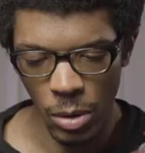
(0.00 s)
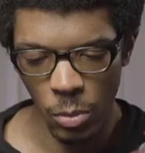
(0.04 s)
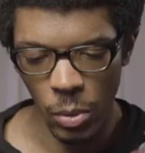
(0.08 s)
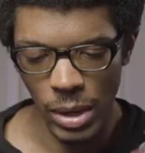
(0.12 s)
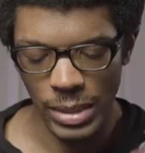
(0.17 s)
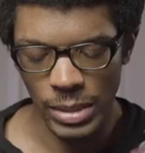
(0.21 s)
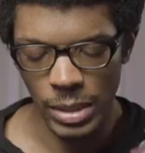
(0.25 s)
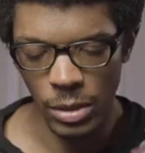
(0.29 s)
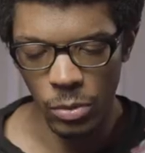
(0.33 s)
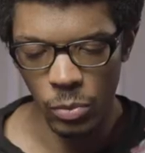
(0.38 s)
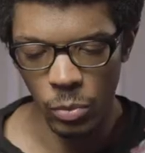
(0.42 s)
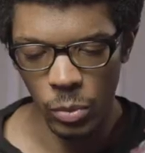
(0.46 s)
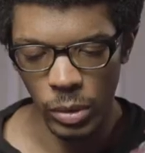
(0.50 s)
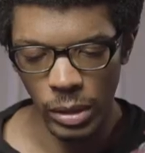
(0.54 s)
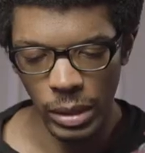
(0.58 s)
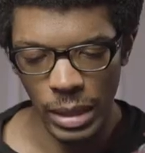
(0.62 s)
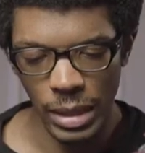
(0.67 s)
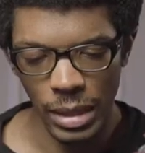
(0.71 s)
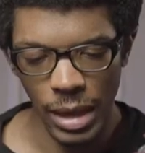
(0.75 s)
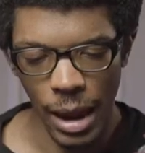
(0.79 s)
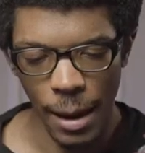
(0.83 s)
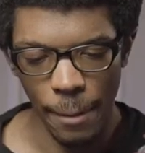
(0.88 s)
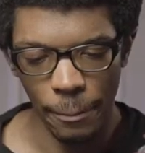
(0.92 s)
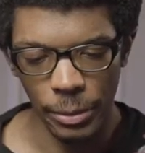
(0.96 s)
it wasn't really
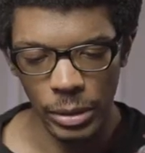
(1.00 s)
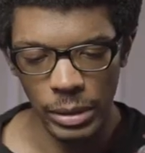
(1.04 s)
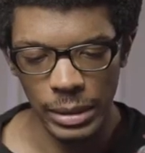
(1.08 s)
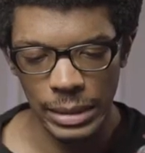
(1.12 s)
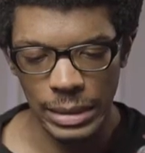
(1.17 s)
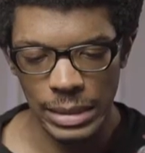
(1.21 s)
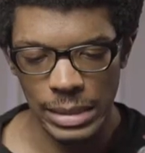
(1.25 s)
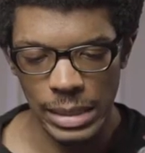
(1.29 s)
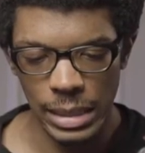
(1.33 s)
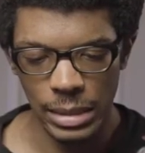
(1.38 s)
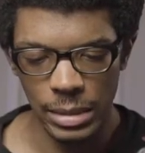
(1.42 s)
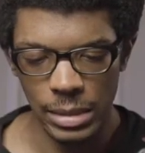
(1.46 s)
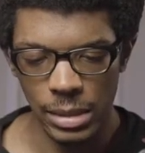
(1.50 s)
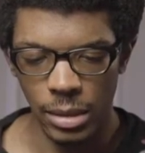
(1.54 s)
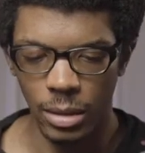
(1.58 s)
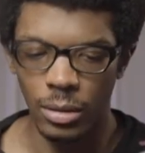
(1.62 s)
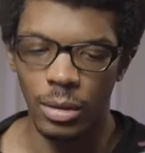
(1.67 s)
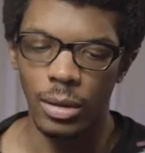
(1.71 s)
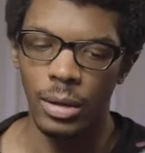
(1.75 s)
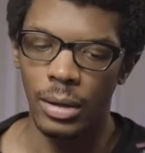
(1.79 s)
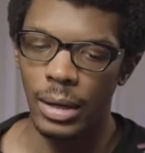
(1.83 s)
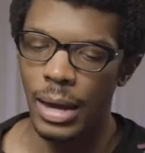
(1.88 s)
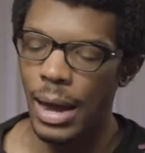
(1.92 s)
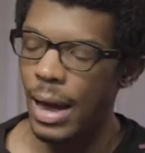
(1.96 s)
that pleasing to
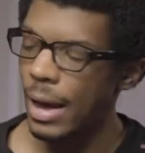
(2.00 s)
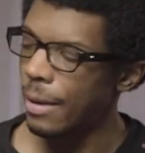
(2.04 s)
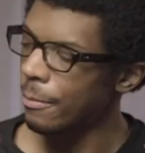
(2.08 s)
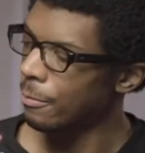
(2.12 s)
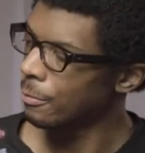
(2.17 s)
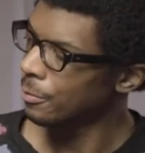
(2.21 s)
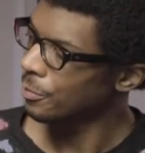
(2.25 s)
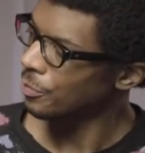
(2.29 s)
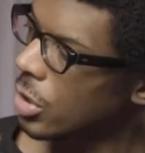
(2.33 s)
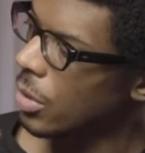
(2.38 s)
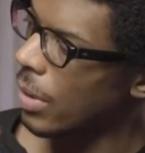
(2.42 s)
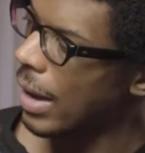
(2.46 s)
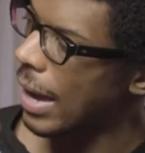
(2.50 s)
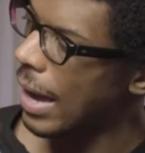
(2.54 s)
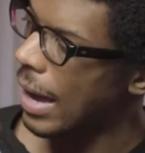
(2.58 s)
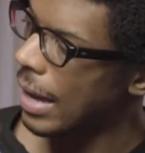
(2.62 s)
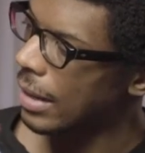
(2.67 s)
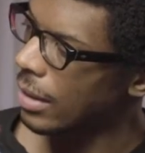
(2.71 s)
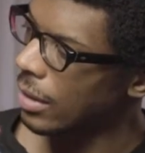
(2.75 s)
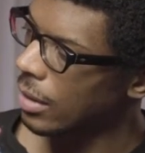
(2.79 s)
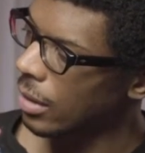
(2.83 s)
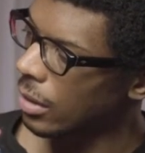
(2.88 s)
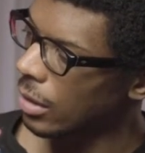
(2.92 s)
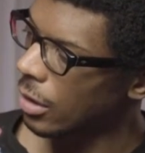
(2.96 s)
look at. So I
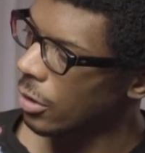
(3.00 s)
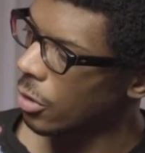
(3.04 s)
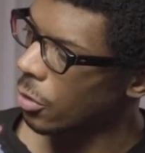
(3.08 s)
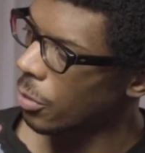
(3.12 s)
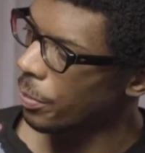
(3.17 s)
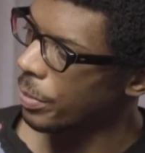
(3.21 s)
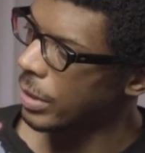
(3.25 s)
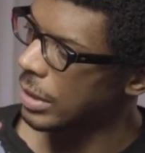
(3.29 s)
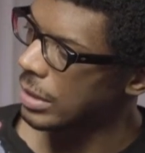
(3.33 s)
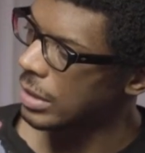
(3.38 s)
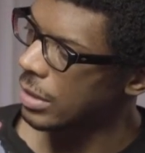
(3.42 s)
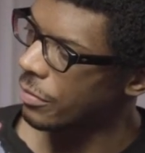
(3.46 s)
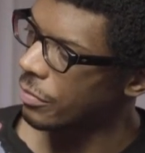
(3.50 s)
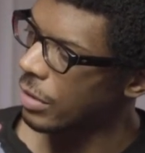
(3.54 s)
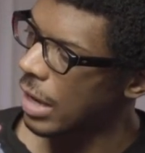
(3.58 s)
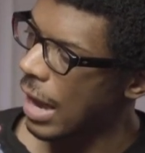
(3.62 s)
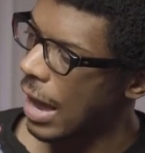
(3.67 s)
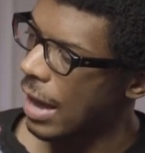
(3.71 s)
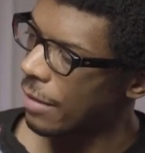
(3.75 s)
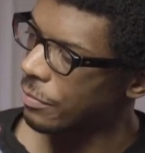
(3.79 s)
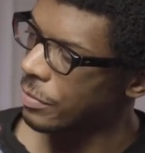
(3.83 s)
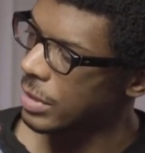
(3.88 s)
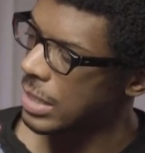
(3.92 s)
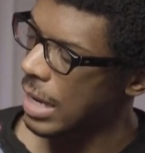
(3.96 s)
added a little piece of
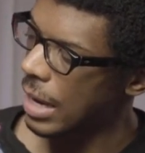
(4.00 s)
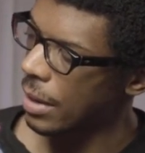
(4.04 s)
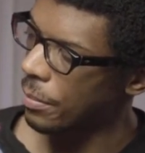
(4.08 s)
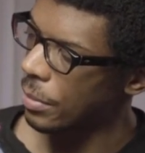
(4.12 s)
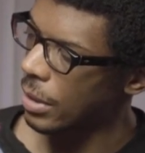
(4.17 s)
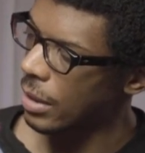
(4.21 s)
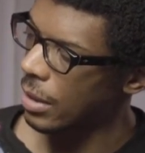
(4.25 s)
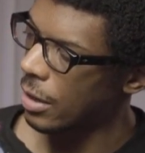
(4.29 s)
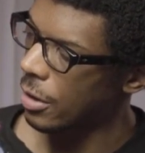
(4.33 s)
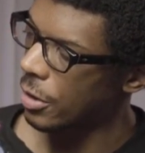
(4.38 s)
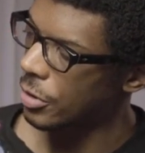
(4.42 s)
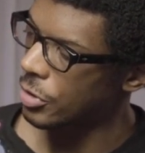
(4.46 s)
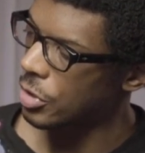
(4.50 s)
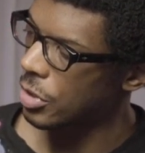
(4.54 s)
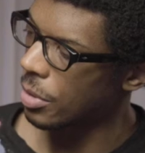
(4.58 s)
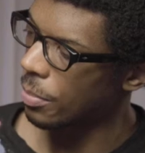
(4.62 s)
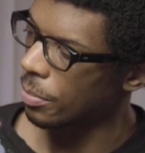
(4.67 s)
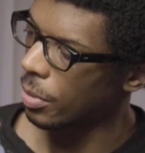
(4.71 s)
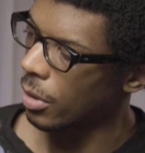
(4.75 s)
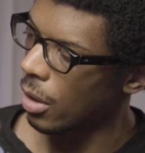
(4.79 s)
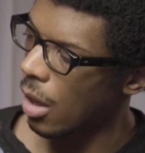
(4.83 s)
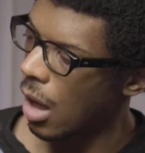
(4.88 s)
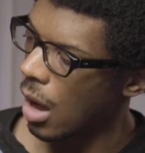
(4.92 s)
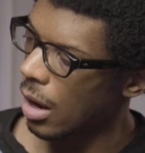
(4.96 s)
gaff tape here to
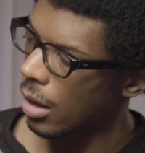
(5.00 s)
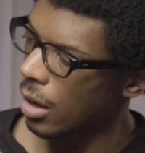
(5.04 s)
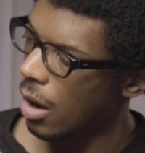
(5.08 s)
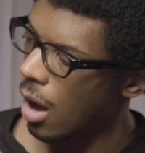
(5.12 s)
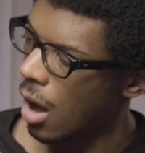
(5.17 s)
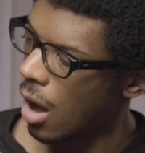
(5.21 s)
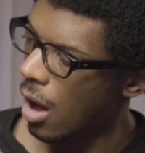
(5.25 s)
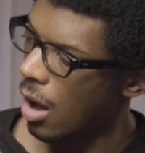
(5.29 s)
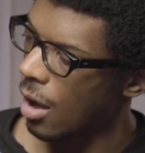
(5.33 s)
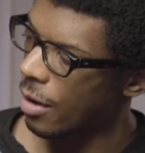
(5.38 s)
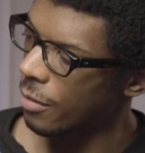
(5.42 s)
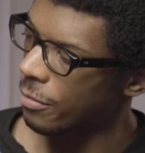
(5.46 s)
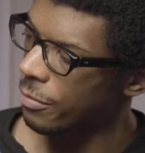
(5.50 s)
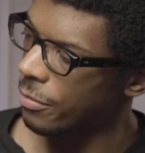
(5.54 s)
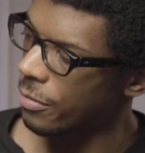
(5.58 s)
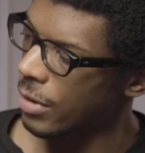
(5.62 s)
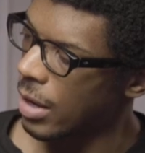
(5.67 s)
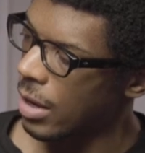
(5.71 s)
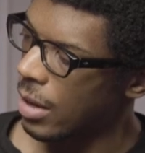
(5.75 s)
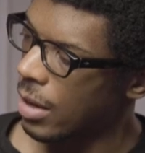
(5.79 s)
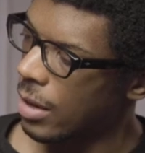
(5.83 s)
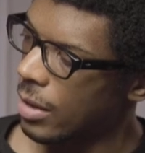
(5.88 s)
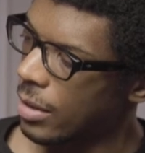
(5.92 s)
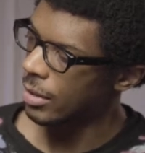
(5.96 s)
block off
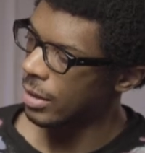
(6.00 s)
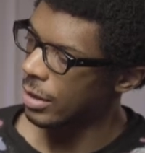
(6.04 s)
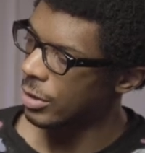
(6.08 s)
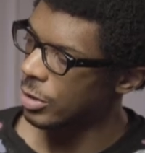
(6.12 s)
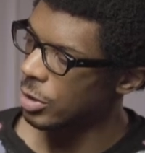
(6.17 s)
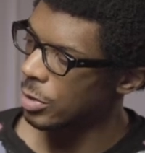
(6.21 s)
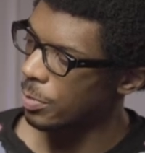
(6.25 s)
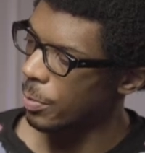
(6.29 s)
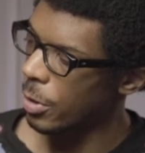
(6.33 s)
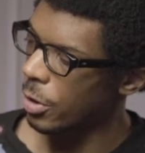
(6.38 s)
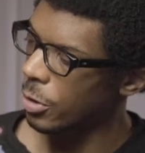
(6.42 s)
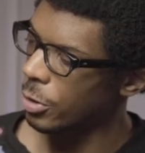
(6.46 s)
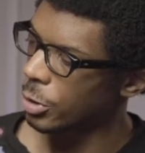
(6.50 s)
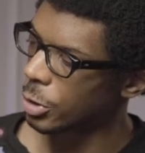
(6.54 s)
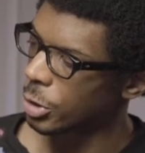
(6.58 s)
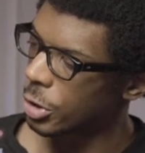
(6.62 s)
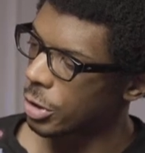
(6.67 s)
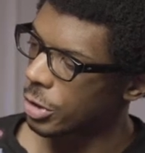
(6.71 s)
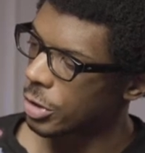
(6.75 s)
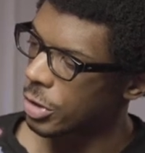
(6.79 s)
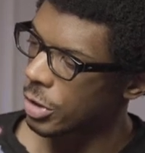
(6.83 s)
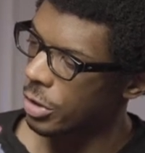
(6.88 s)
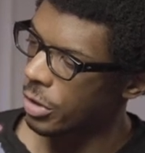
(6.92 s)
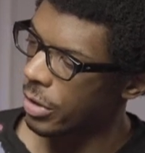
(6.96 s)
the
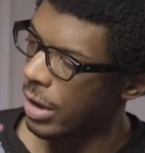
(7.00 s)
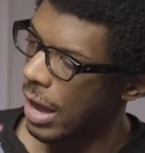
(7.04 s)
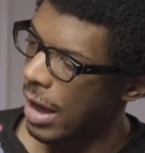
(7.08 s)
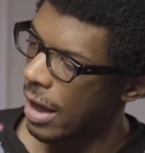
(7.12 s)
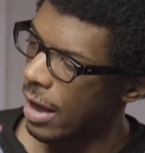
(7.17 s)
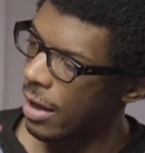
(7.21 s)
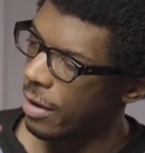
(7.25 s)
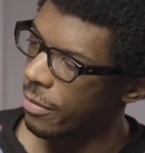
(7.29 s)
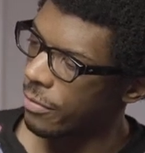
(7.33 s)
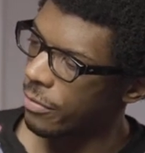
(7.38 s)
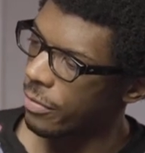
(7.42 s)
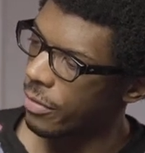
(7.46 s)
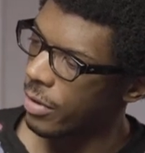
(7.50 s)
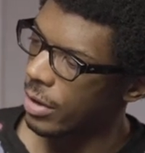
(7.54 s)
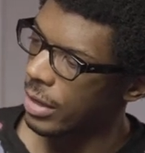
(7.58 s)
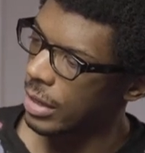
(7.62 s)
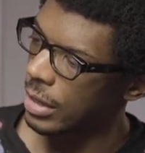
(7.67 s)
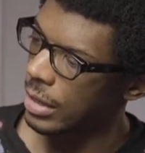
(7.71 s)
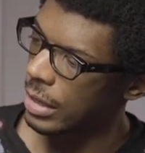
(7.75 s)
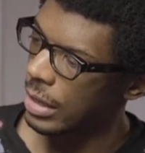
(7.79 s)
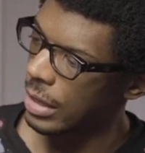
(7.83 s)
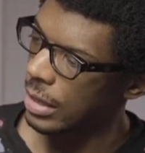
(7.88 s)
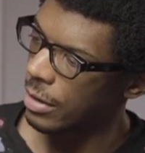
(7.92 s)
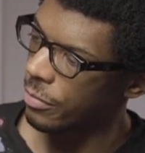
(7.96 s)
exposure, so you have
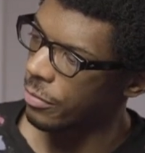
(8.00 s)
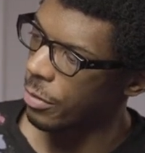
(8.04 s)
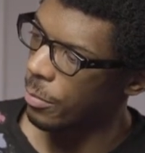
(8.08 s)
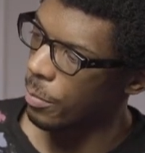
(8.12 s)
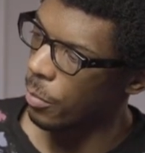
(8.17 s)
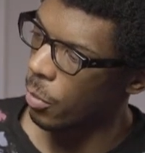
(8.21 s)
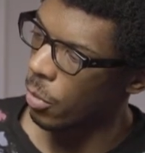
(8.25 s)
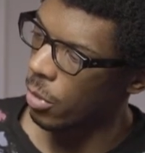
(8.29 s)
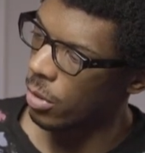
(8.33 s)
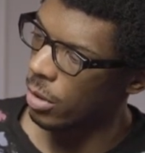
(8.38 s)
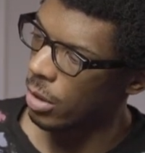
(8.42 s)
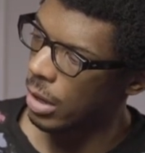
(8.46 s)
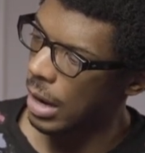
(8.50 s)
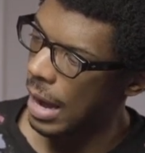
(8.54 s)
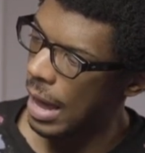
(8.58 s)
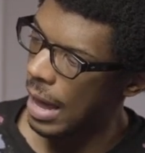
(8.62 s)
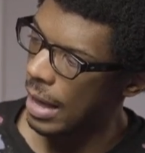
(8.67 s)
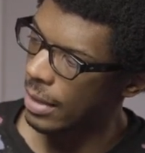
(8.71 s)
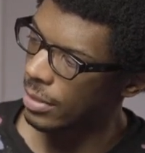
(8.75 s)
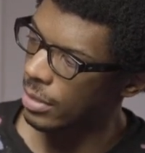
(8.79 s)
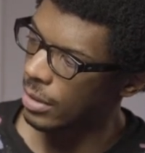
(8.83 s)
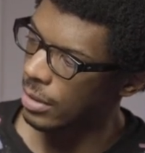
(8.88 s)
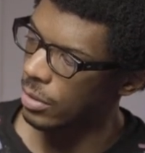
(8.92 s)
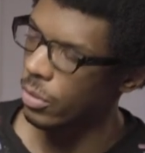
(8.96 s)
an even border at